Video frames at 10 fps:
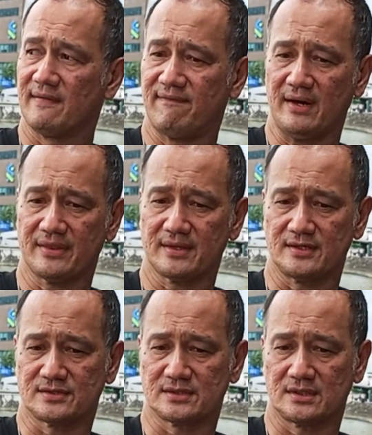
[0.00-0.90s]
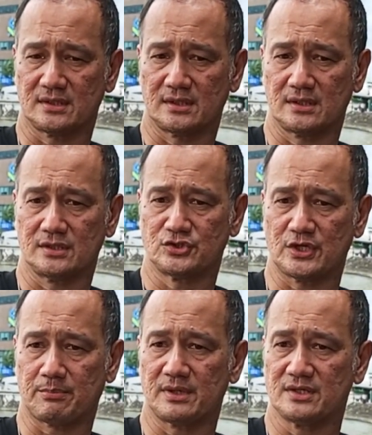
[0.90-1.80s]
Her father is a
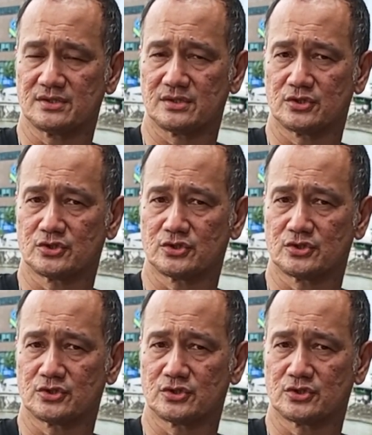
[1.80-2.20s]
Japanese